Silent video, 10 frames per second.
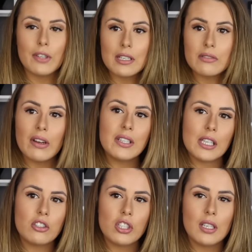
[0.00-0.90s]
For this
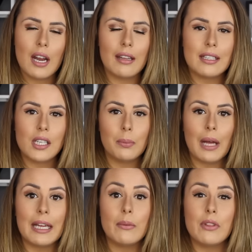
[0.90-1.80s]
foundation, I like to
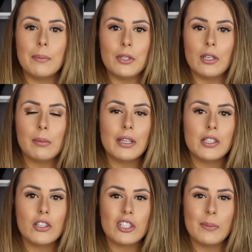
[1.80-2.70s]
apply it with a beauty
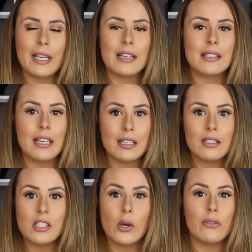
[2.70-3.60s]
blender just because it
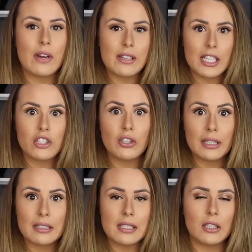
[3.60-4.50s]
is, you know, a foundation
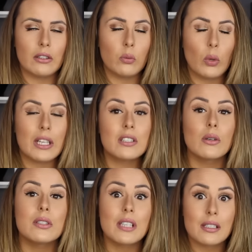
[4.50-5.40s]
and concealer in one,
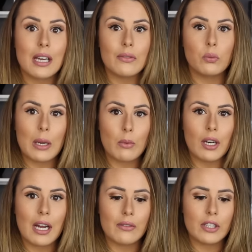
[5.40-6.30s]
so it does have way
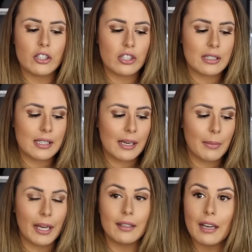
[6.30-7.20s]
more coverage than say
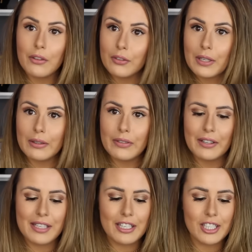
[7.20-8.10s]
my other favorite
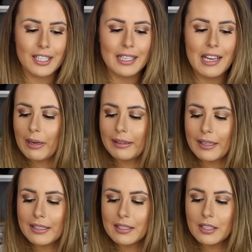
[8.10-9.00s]
foundation. But I
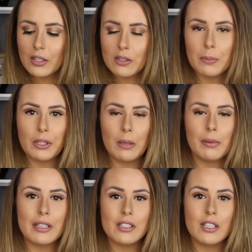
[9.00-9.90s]
like to use a beauty
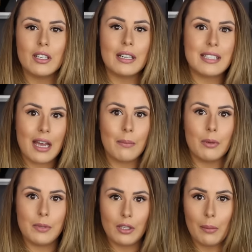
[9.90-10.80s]
blender, a
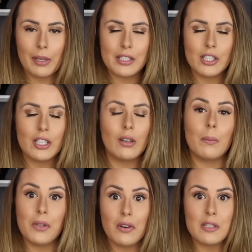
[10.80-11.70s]
damp beauty blender
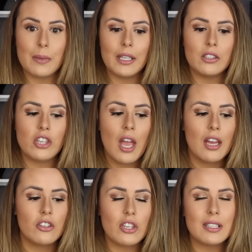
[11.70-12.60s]
or beauty sponge,
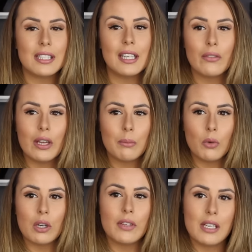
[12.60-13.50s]
just to give it
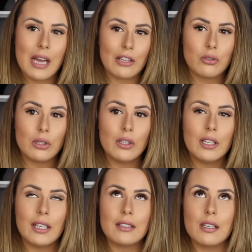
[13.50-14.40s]
more of a natural
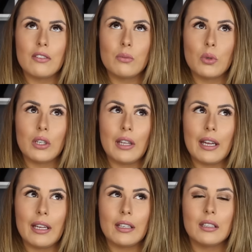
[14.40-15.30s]
look instead of more
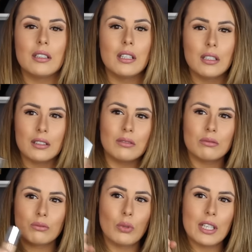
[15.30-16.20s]
like
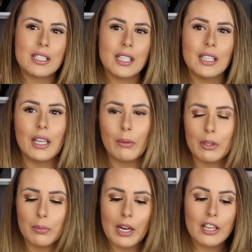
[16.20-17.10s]
worked in like
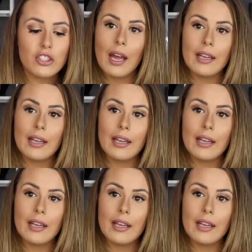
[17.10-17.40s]
with a brush.